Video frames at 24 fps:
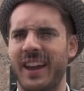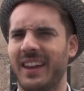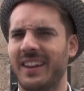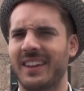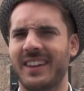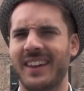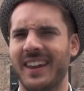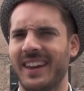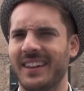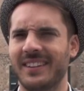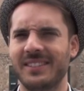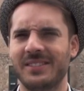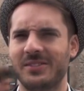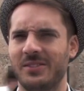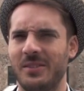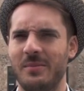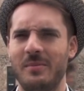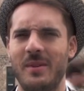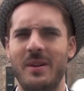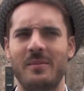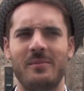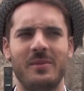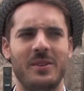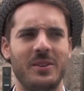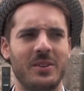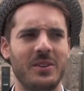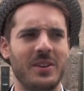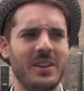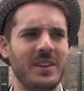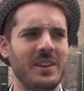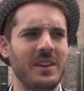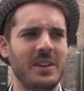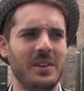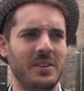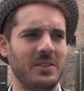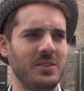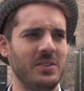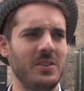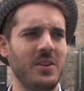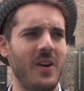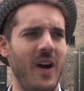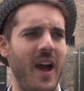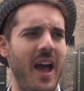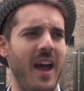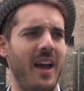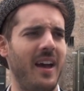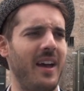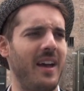I can't remember.
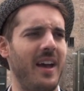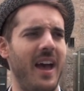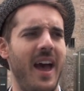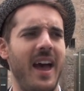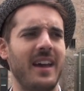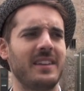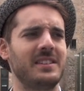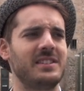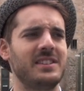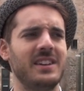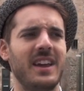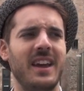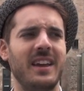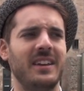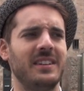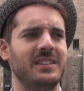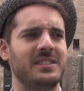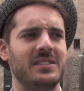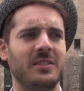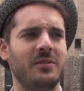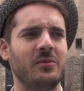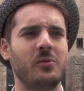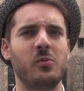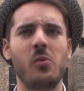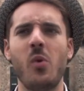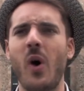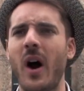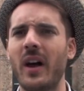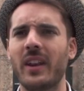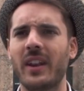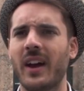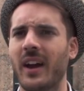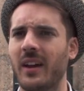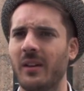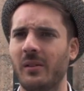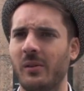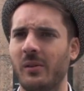At the age of 1,